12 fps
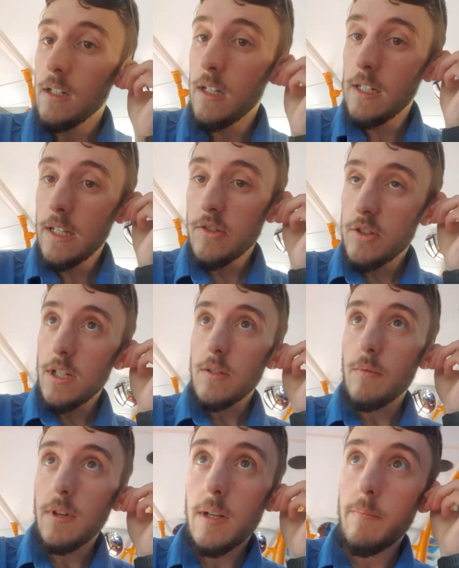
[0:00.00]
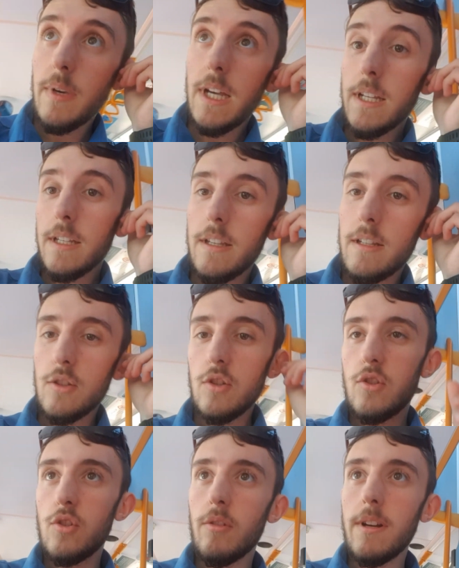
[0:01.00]
Ladies and gents, welcome back.
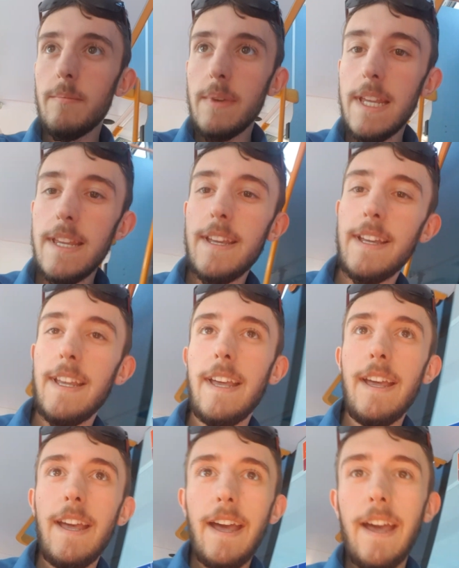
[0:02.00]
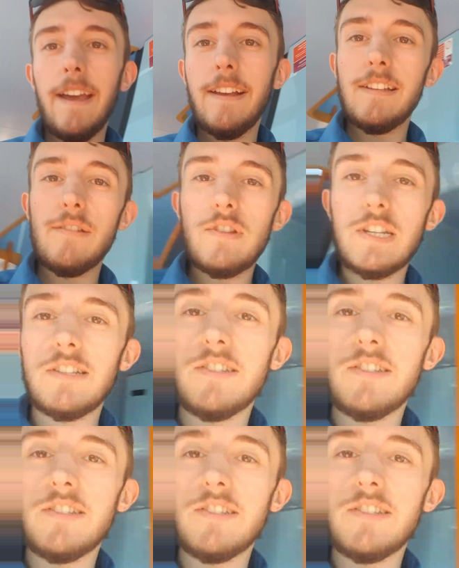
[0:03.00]
Join me, as you can